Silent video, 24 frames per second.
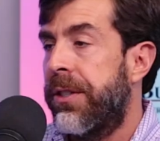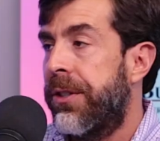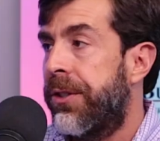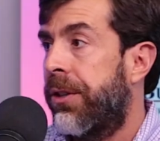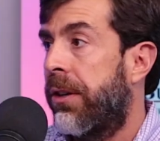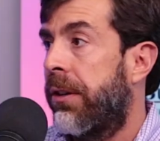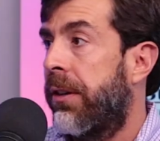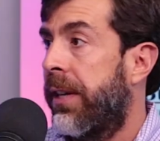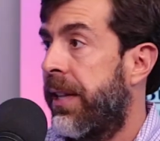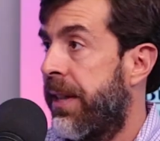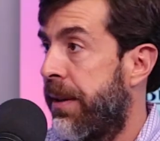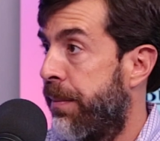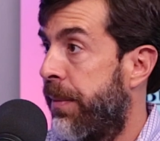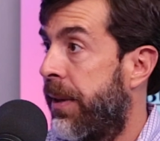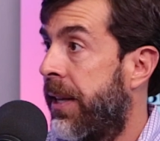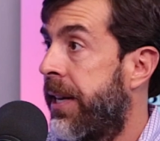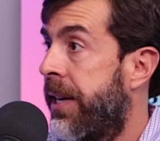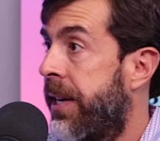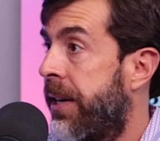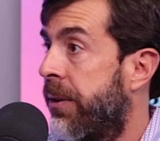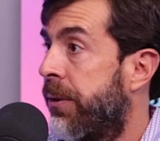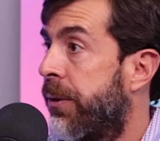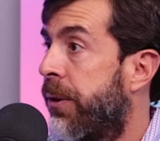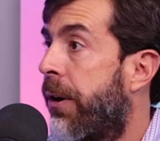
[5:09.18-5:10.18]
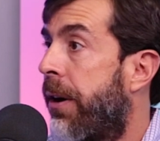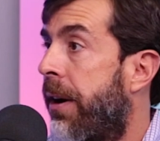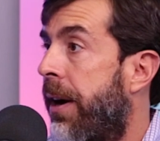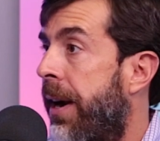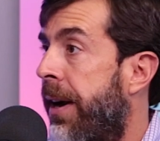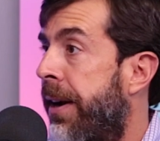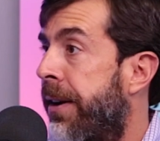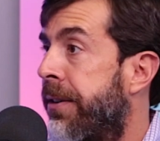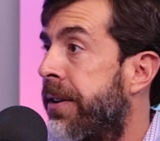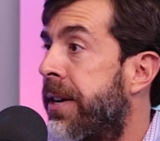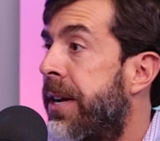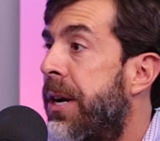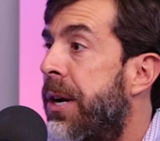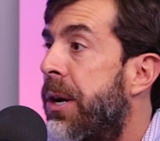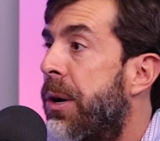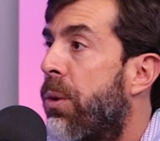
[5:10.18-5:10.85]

and certainly the millennial crowd